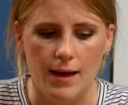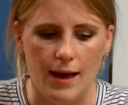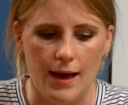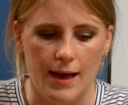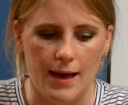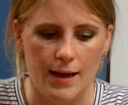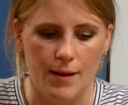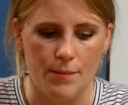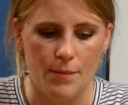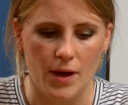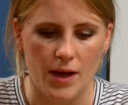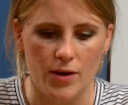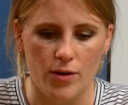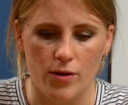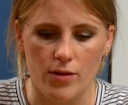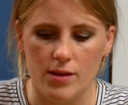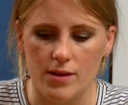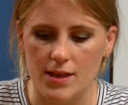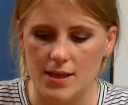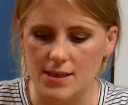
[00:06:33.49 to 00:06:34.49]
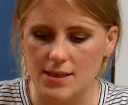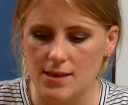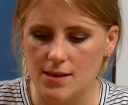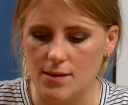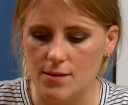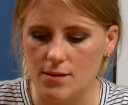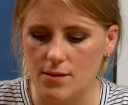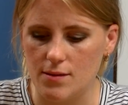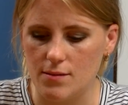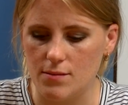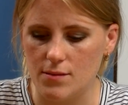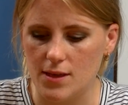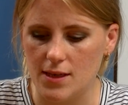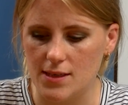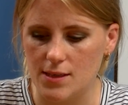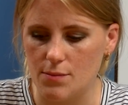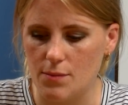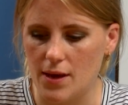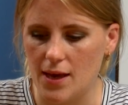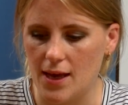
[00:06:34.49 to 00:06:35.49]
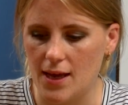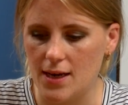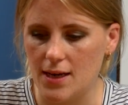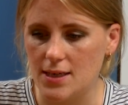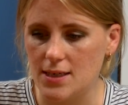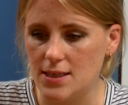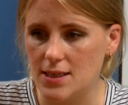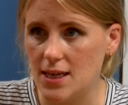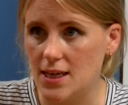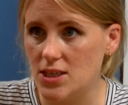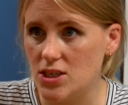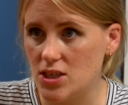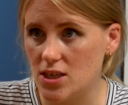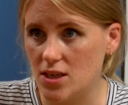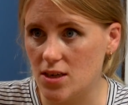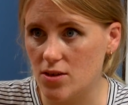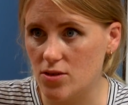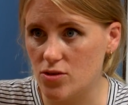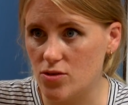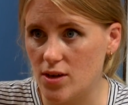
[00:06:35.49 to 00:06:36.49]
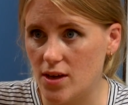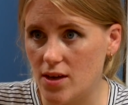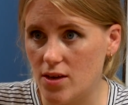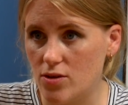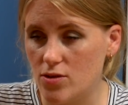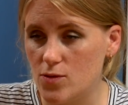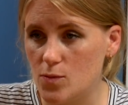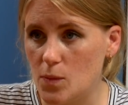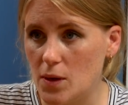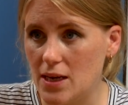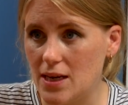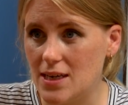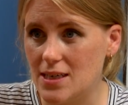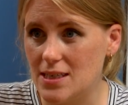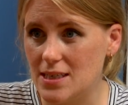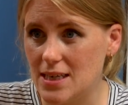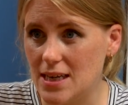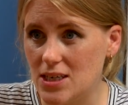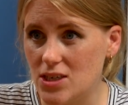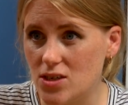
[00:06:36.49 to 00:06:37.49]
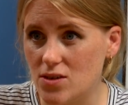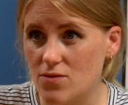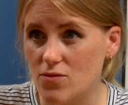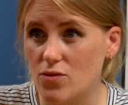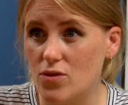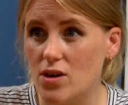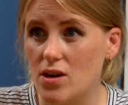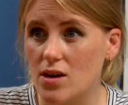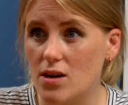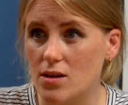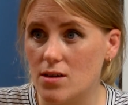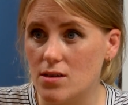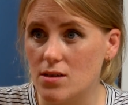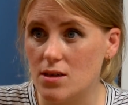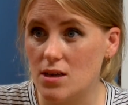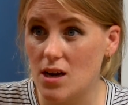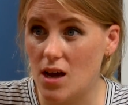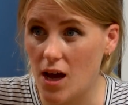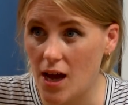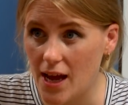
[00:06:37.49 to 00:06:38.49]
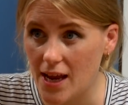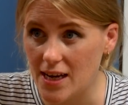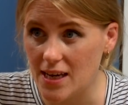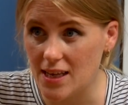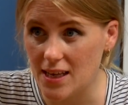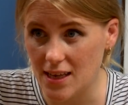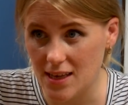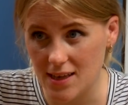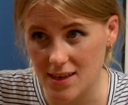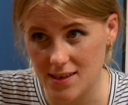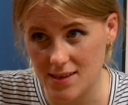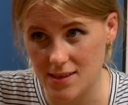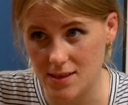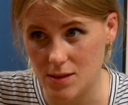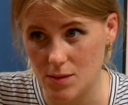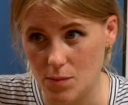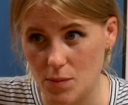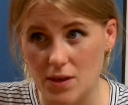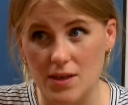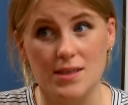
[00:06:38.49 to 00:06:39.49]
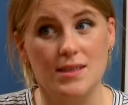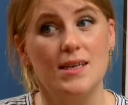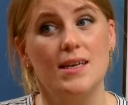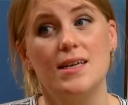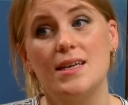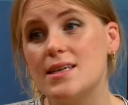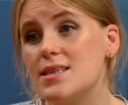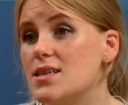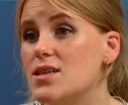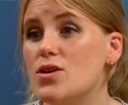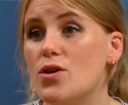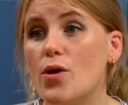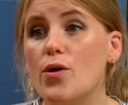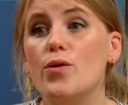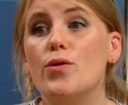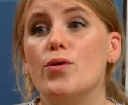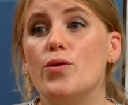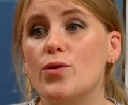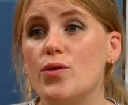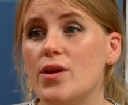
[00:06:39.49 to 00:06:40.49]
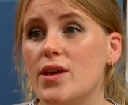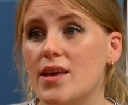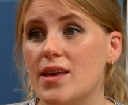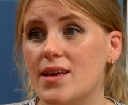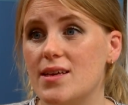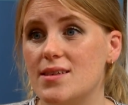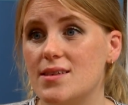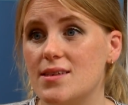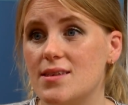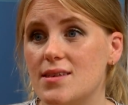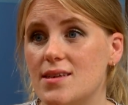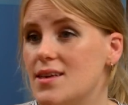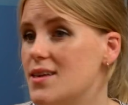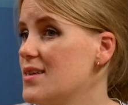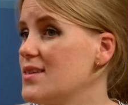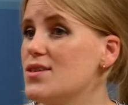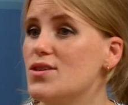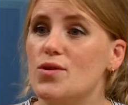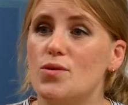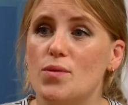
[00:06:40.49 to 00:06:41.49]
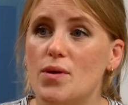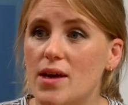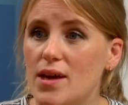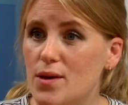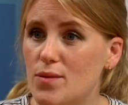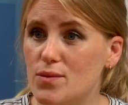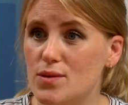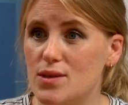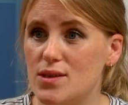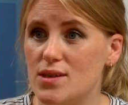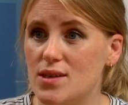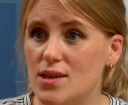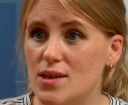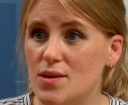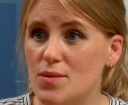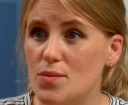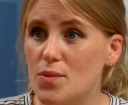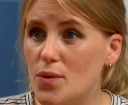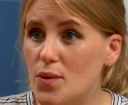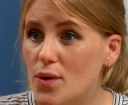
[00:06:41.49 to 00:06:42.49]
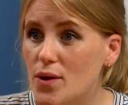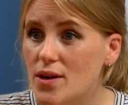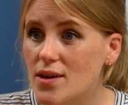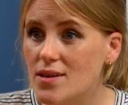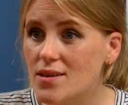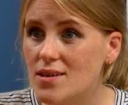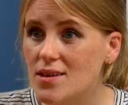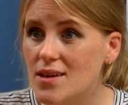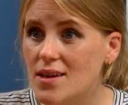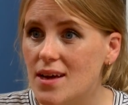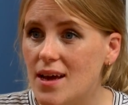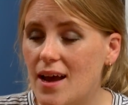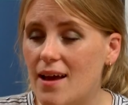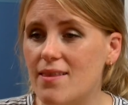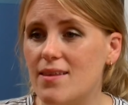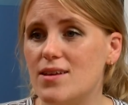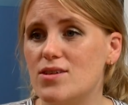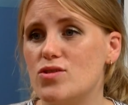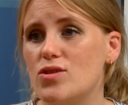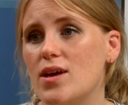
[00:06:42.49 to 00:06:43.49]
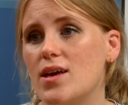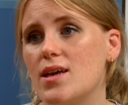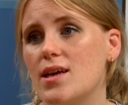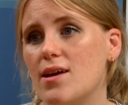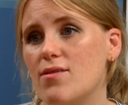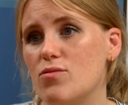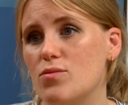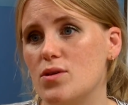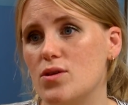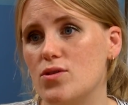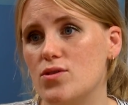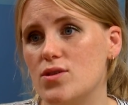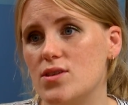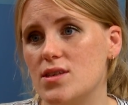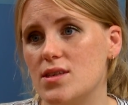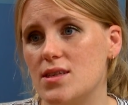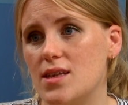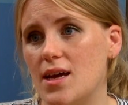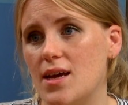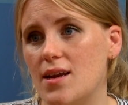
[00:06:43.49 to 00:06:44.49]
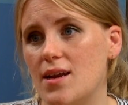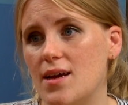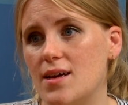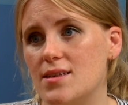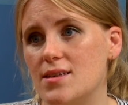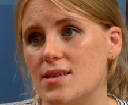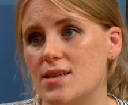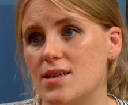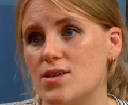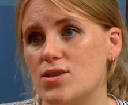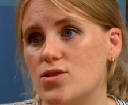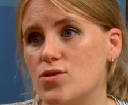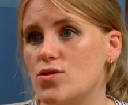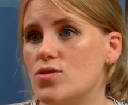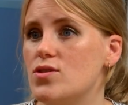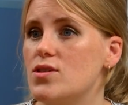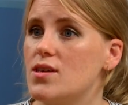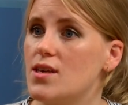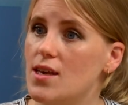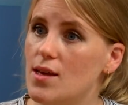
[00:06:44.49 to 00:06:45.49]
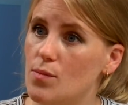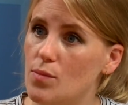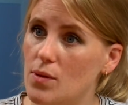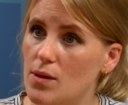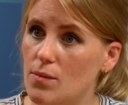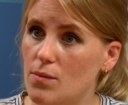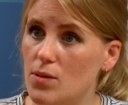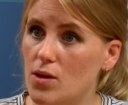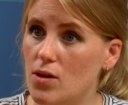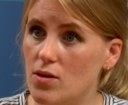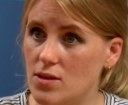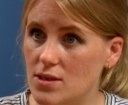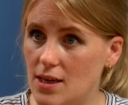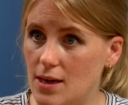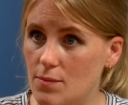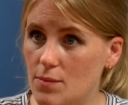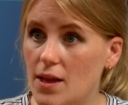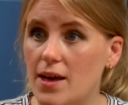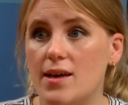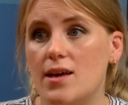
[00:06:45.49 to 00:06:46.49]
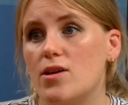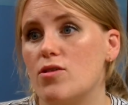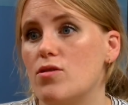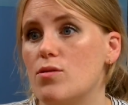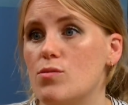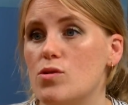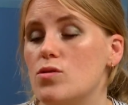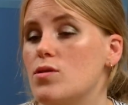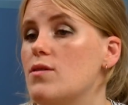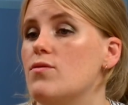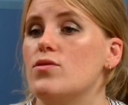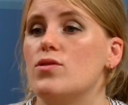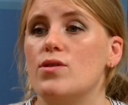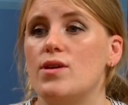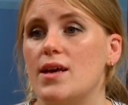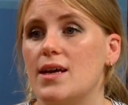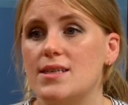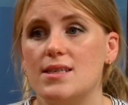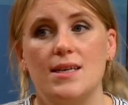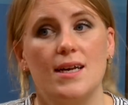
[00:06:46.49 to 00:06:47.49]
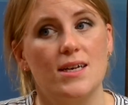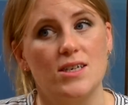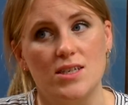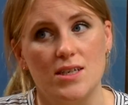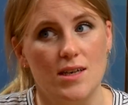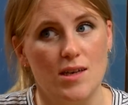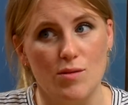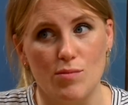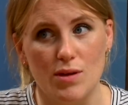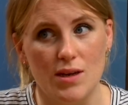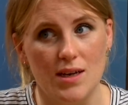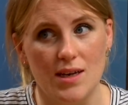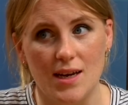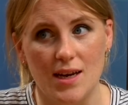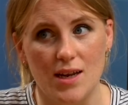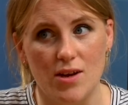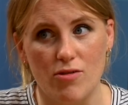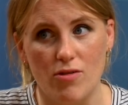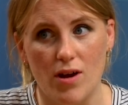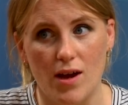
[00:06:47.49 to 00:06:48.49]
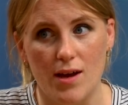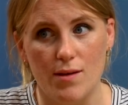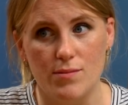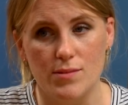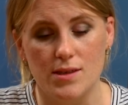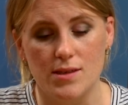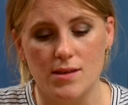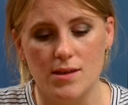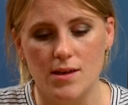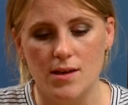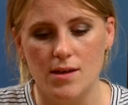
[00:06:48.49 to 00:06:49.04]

I know that there's a man in detention in Australia who's been in detention for 9 years because he doesn't know who he is. He doesn't know where he was born. And the Australian government uses that as an excuse to keep him locked up, like a criminal, even though he hasn't actually committed any crimes.